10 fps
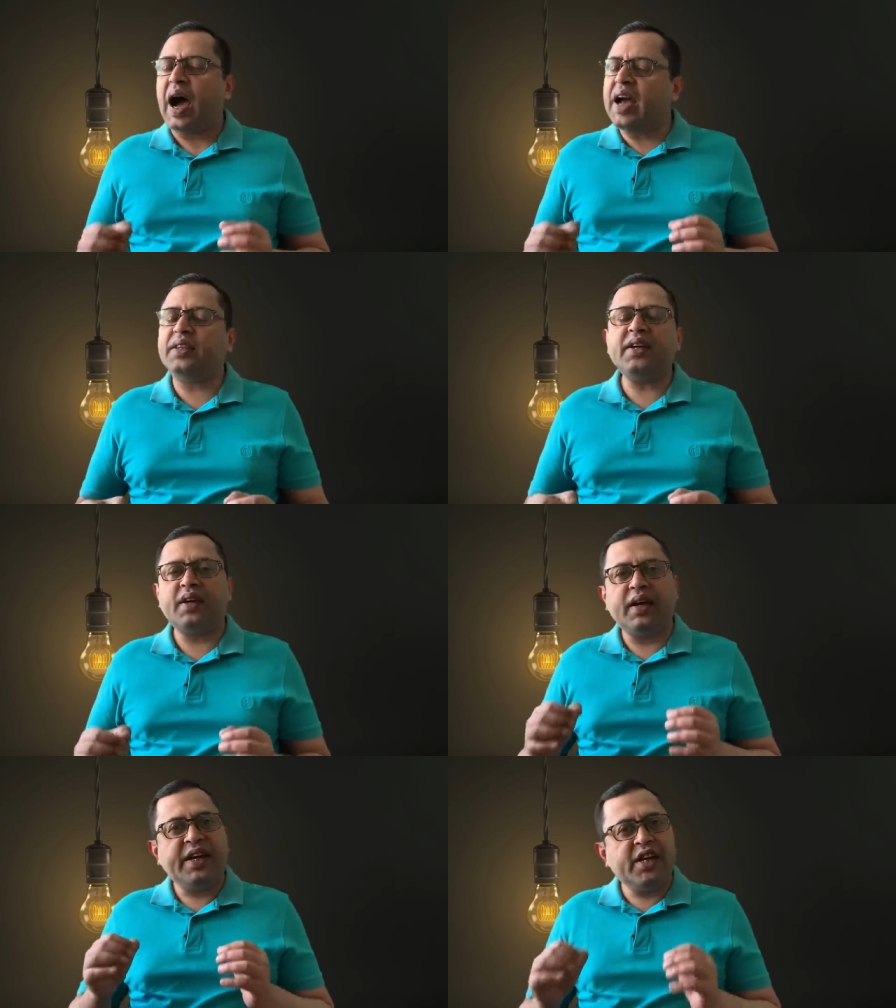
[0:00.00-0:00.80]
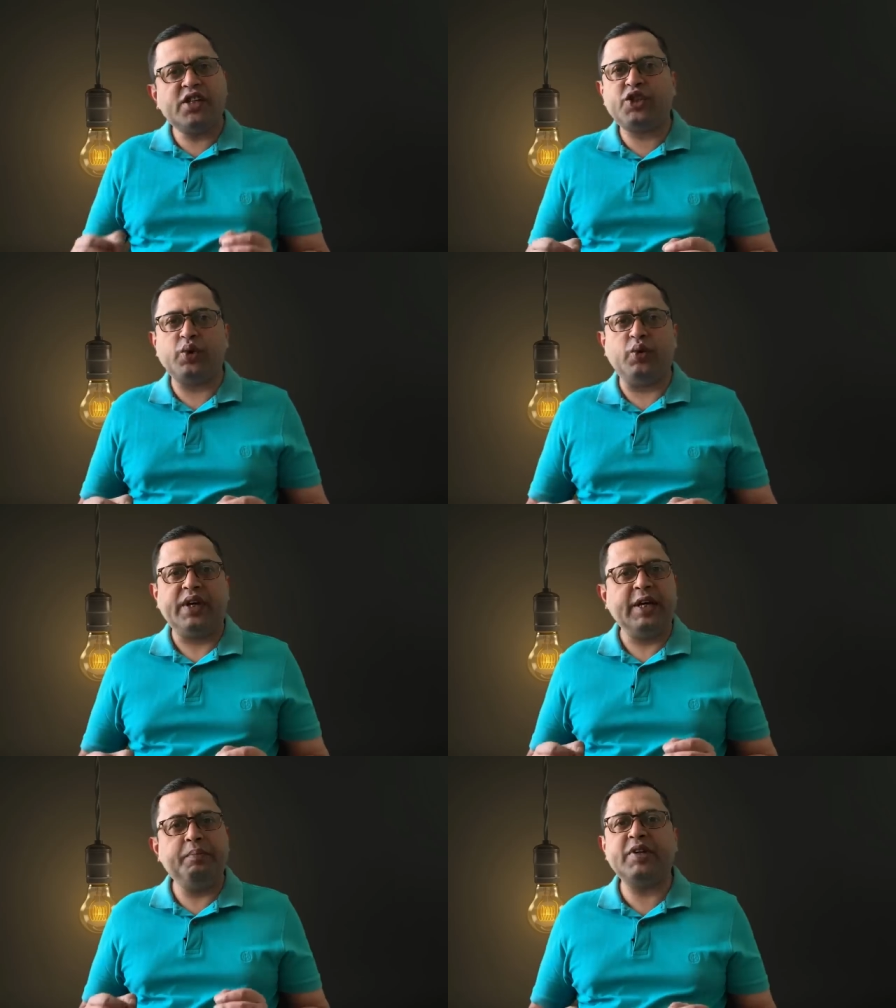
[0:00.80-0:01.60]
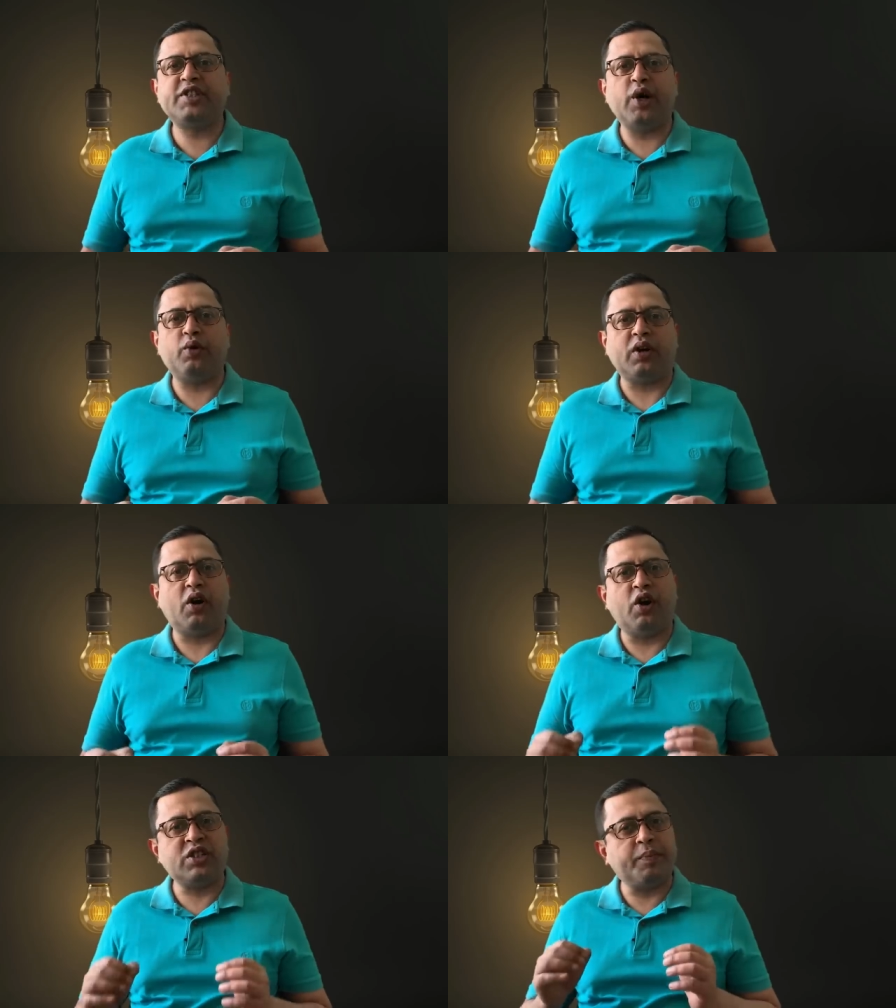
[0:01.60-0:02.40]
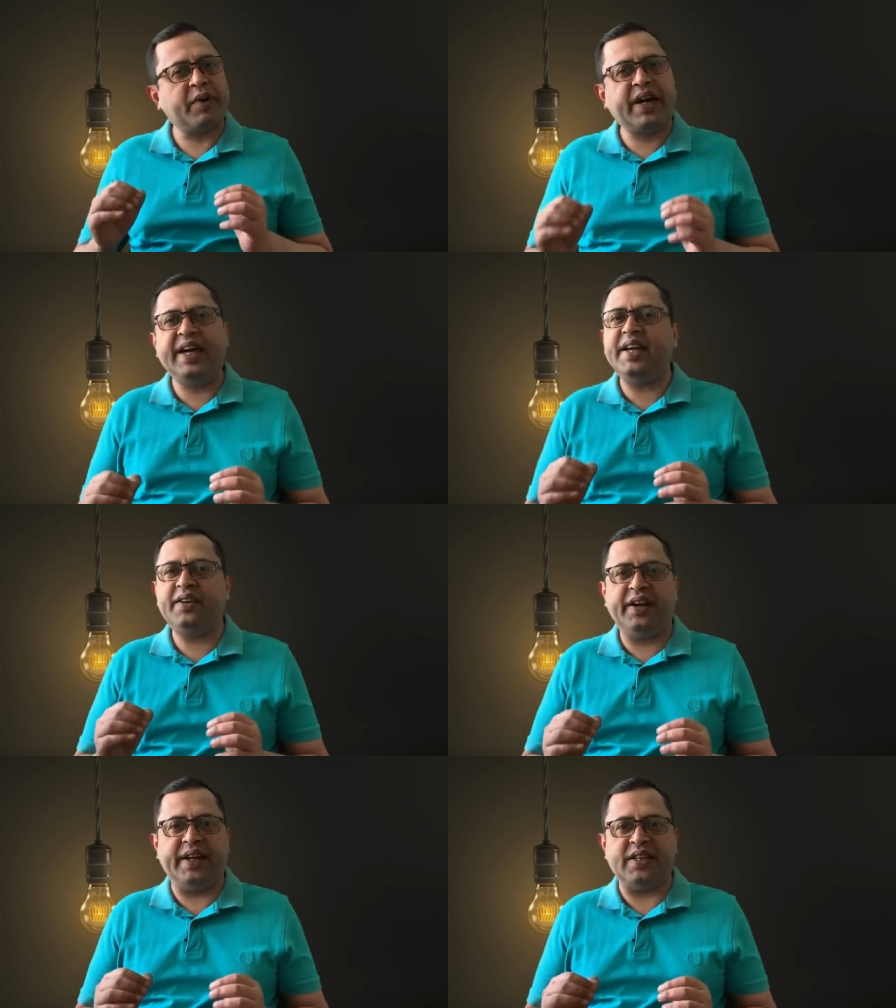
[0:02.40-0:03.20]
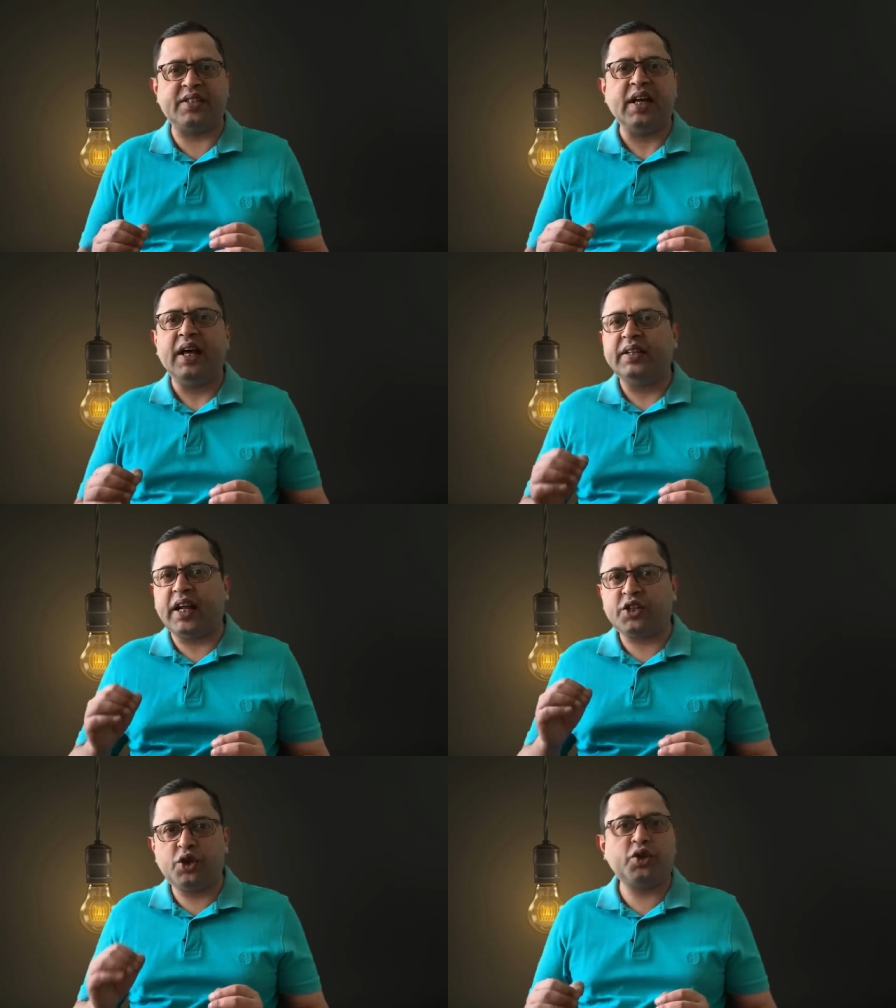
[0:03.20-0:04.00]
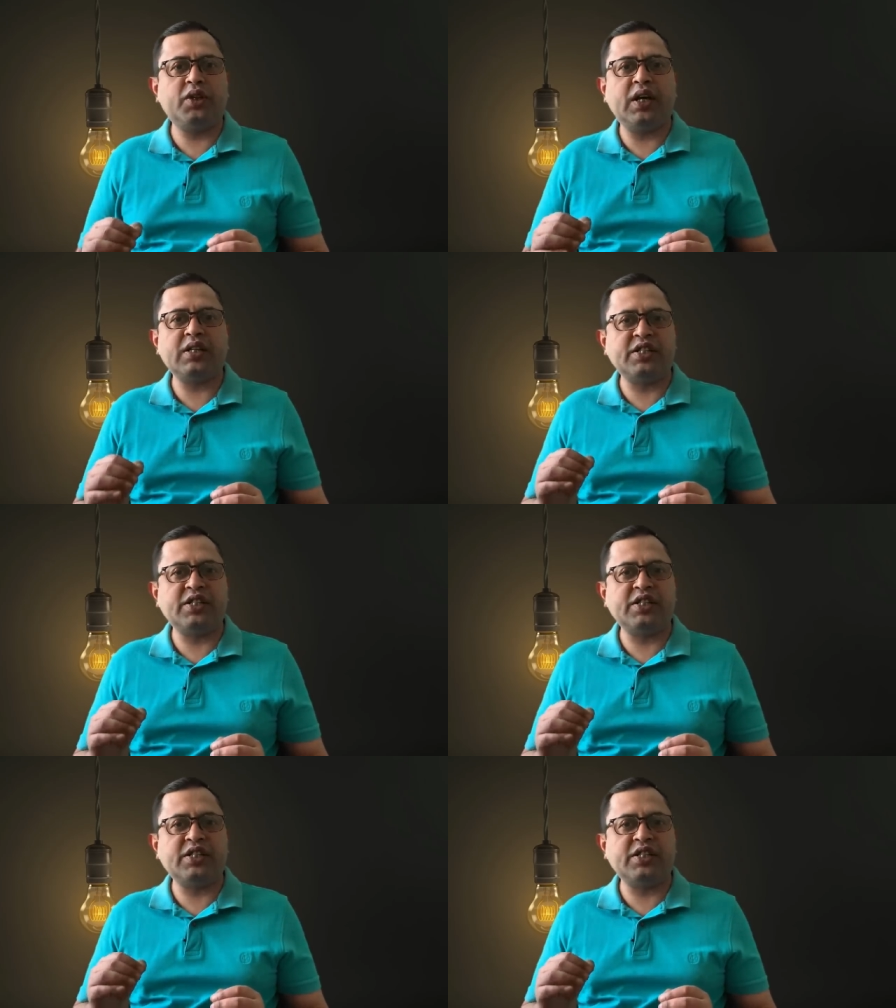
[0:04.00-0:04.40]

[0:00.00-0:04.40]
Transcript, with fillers: I think here too he missed out on some key ingredients that Sushruta,